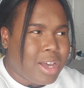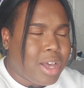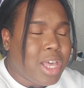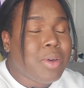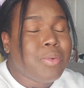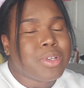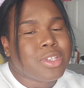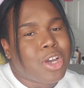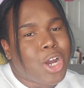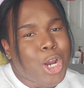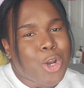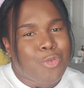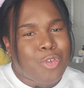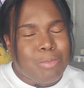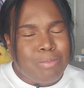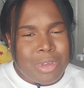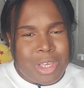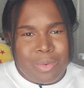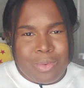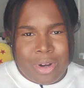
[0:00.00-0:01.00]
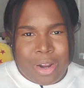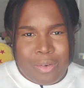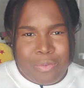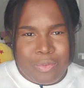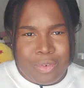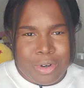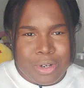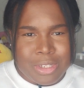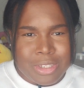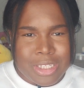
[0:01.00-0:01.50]
it was hard for me when I
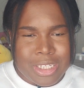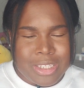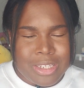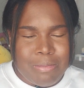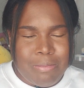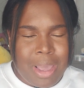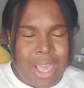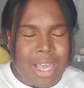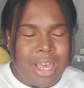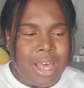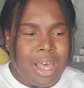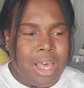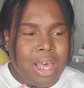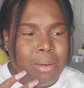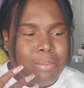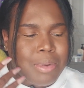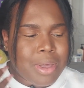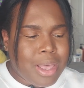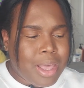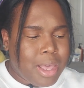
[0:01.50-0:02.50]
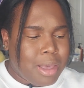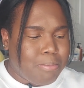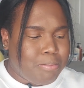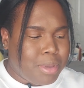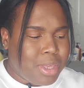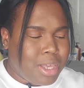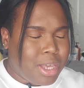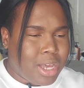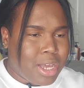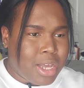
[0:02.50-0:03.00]
first did the makeup
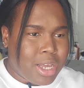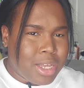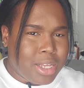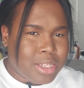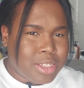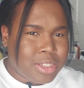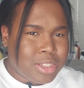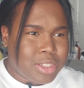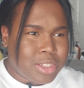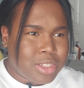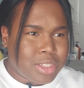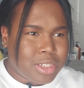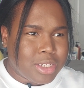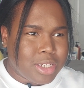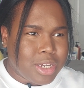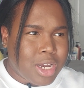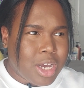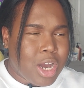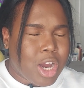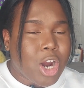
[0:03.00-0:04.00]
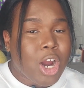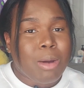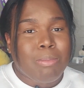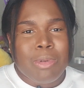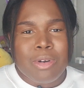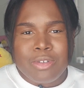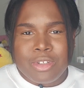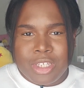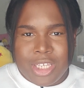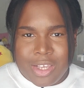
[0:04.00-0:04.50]
because her
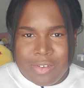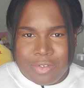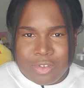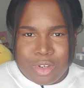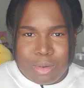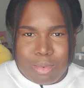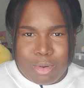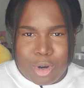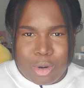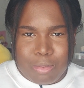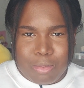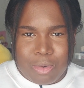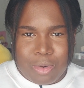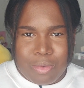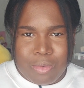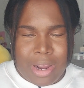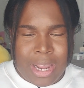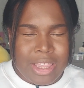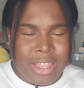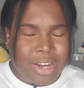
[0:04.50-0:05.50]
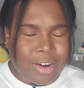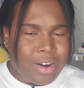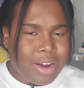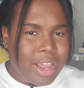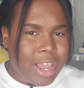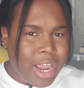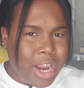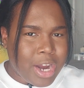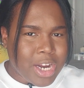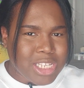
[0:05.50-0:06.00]
motifs are purple, right? Like her
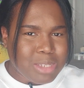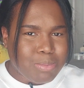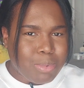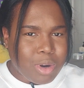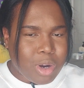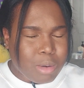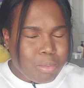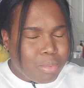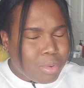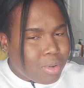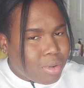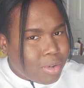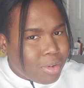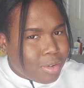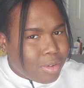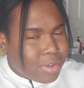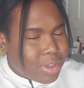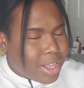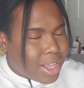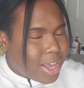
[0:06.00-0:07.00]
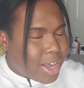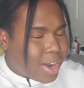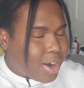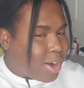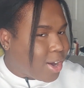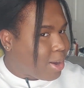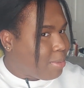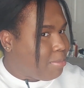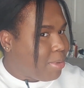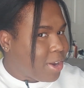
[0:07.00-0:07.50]
hair is purple,
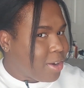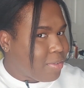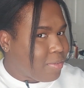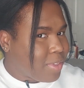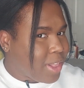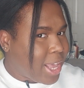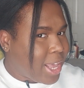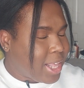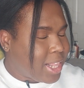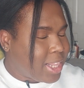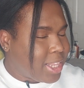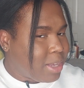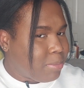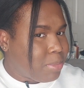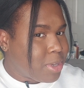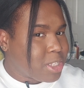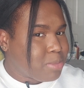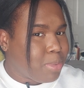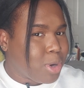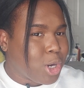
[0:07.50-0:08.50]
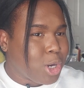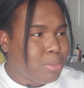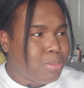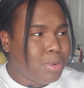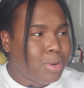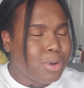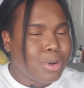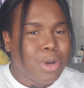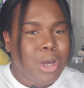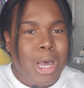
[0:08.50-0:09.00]
her butterfly clip is
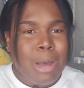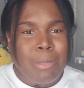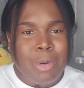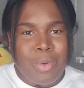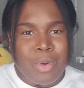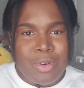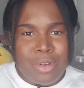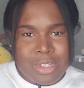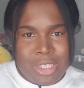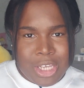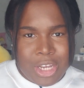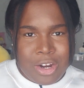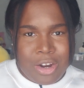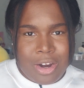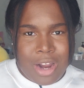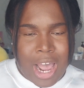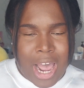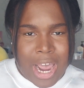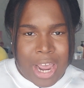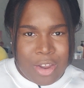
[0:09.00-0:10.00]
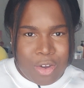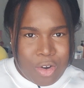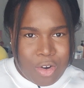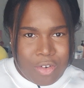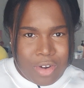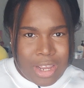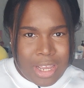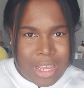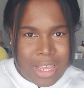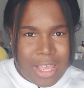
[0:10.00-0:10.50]
purple. When you see her
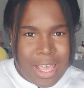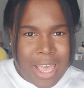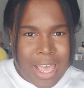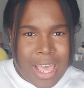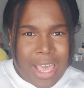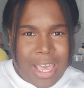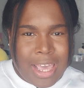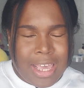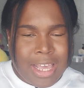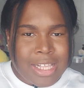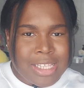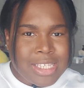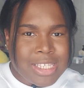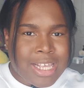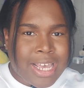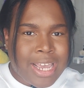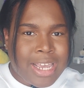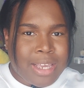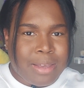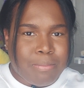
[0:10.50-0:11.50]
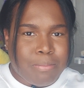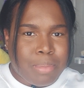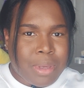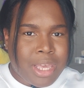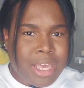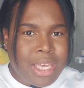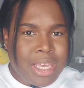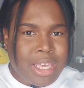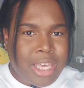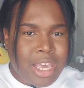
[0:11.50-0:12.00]
hiiiii, it's like
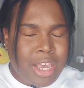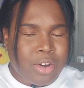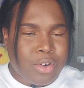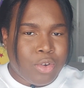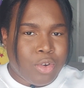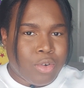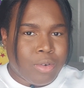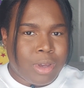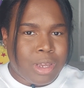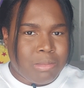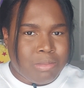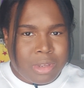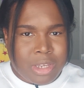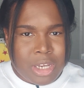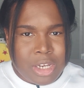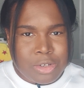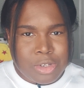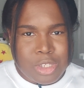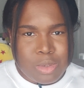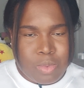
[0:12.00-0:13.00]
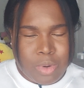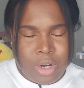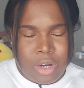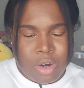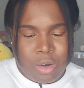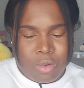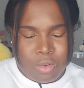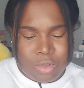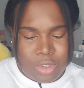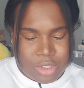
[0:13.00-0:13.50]
pink and green because she's wearing
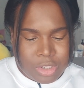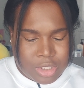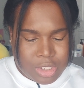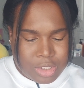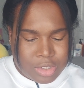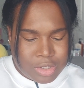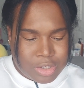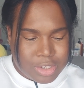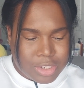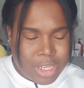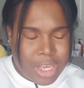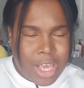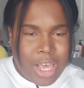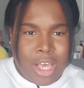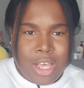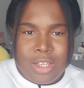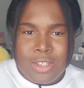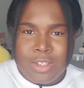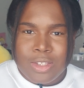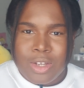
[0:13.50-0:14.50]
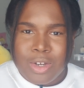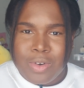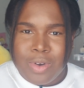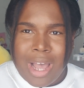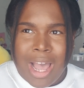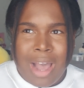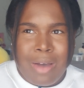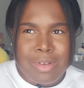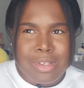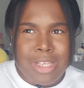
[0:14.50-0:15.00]
her older sisters. So
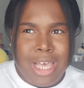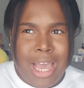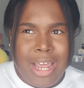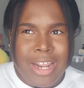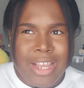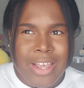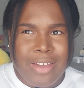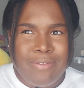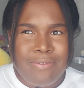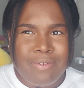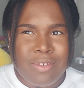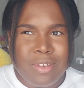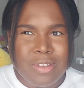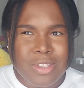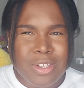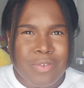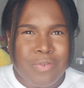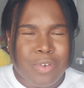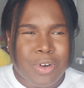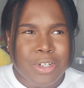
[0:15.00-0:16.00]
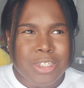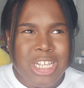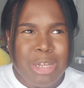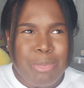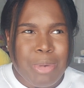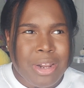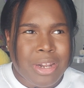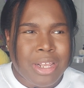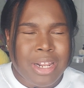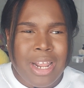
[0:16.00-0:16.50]
I was kind of confused the first
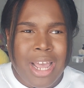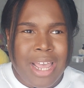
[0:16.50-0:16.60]
time I did it.